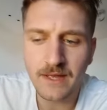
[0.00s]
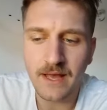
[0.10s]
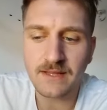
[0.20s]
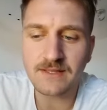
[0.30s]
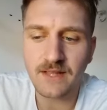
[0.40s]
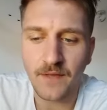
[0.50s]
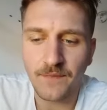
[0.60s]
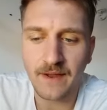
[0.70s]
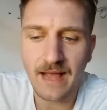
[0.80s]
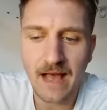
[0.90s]
and it's not
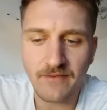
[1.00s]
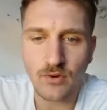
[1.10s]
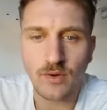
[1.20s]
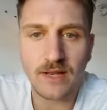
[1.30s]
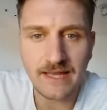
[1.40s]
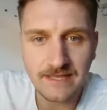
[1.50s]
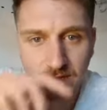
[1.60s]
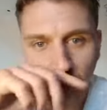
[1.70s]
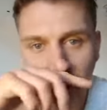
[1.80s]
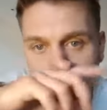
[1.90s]
that having a
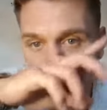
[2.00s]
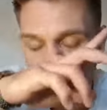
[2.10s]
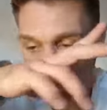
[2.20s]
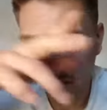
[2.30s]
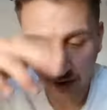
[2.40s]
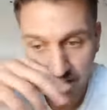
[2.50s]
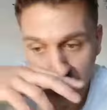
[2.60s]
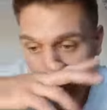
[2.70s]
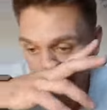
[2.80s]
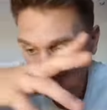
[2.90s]
release when you've done the
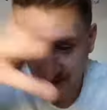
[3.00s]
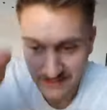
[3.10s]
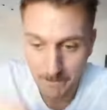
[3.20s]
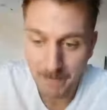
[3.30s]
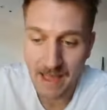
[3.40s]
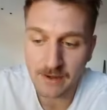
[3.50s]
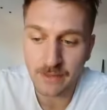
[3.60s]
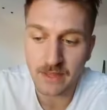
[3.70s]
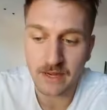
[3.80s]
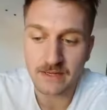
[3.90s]
work is a bad
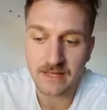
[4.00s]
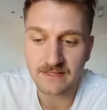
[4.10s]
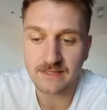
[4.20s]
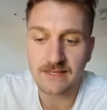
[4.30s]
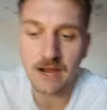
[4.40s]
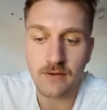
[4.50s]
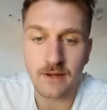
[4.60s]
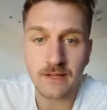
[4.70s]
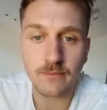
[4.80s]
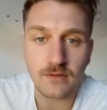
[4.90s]
thing
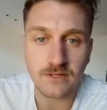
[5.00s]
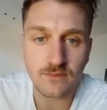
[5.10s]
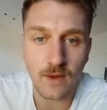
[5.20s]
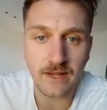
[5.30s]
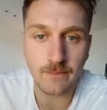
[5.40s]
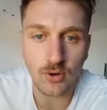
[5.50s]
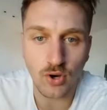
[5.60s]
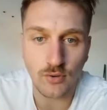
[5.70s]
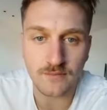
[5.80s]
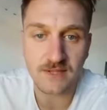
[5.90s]
necessarily but it's when it
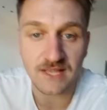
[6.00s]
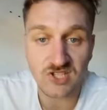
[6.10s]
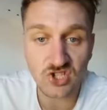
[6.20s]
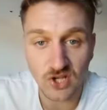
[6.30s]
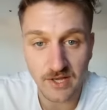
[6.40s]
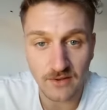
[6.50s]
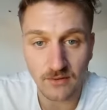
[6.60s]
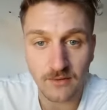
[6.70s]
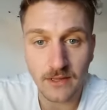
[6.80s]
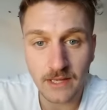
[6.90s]
becomes a
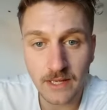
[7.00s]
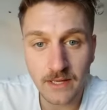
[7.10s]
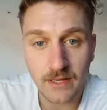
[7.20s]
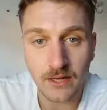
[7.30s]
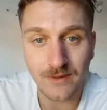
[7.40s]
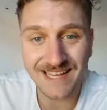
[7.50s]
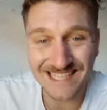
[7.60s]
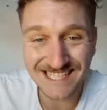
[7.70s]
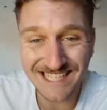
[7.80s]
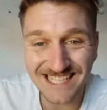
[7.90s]
cycle you know a
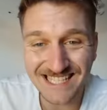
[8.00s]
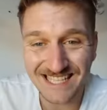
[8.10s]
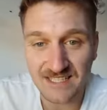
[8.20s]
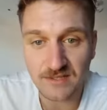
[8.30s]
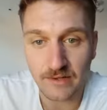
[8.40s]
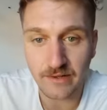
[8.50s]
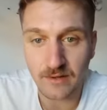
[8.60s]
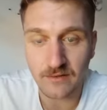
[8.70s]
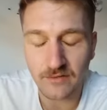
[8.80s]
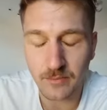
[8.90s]
consistent
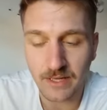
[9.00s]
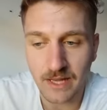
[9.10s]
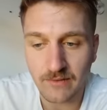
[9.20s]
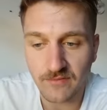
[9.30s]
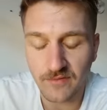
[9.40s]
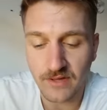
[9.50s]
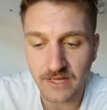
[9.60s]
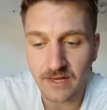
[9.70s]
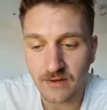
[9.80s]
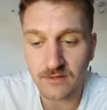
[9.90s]
cycle if you've been in for
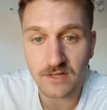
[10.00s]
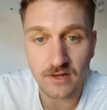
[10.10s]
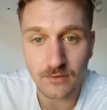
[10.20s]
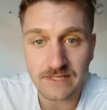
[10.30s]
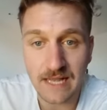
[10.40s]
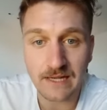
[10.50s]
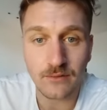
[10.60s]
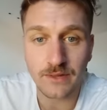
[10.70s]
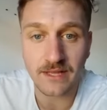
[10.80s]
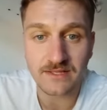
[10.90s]
years you know exactly
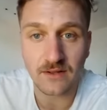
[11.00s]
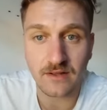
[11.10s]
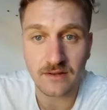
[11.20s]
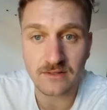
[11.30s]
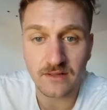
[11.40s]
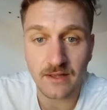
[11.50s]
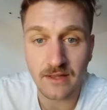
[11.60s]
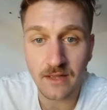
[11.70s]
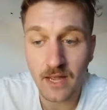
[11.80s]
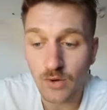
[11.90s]
what that cycle is
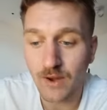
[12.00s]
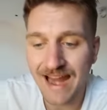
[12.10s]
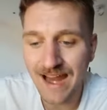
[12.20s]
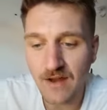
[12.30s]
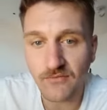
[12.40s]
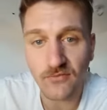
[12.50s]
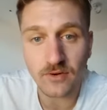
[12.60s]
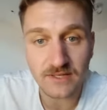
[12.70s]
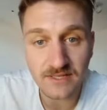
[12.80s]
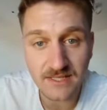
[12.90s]
like where
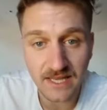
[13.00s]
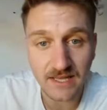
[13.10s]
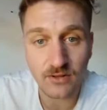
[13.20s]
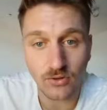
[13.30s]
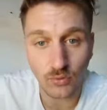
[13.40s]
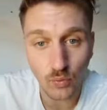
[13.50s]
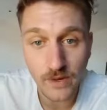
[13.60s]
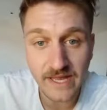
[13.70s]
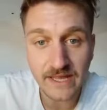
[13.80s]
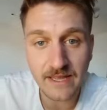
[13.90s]
every single
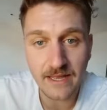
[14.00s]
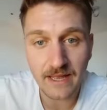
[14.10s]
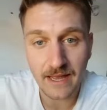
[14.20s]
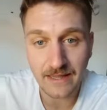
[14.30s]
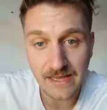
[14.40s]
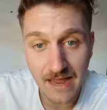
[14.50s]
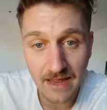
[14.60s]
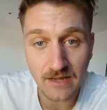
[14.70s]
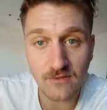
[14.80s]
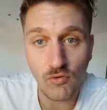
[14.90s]
week at the
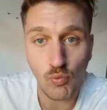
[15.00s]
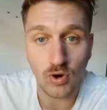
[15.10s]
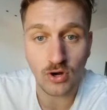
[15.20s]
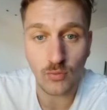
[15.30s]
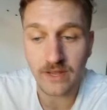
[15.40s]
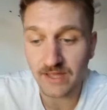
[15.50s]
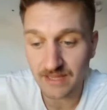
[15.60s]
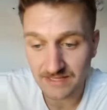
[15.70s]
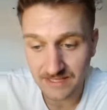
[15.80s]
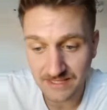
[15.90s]
end of a work week
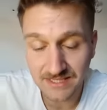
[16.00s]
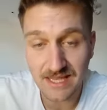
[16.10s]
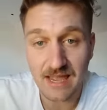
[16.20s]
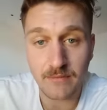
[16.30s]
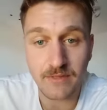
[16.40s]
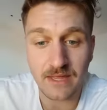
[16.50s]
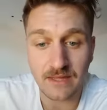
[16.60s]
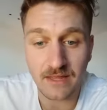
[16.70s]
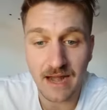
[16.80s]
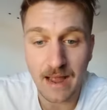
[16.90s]
it's the same
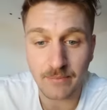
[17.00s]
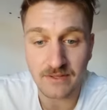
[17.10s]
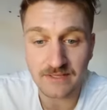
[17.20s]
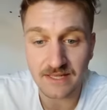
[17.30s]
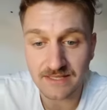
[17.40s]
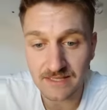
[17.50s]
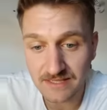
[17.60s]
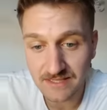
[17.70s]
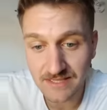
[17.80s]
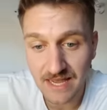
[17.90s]
thing that happens it's the
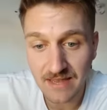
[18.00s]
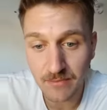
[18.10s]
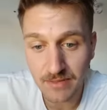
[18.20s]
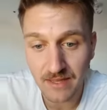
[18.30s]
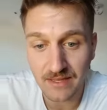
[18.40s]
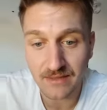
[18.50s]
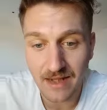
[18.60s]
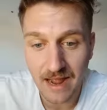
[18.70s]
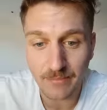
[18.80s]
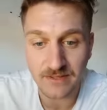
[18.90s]
same thing that
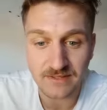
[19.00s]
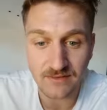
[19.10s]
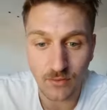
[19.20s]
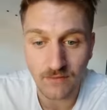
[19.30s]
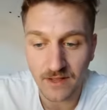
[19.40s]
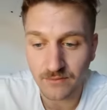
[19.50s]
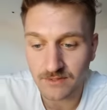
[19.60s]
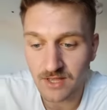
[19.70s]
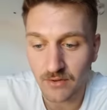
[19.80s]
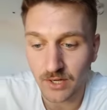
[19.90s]
happens horvath
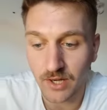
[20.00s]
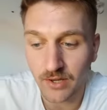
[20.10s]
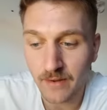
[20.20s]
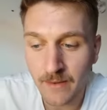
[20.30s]
what's going on